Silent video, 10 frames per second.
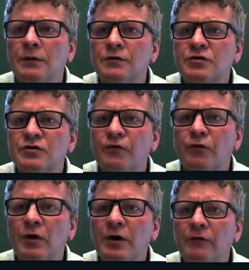This is
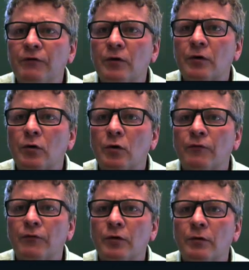free for Google
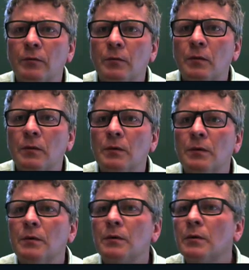for
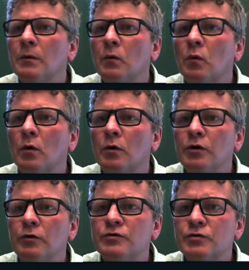Work
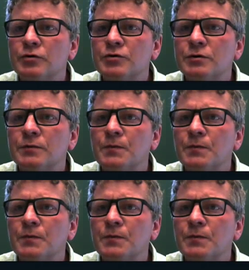users.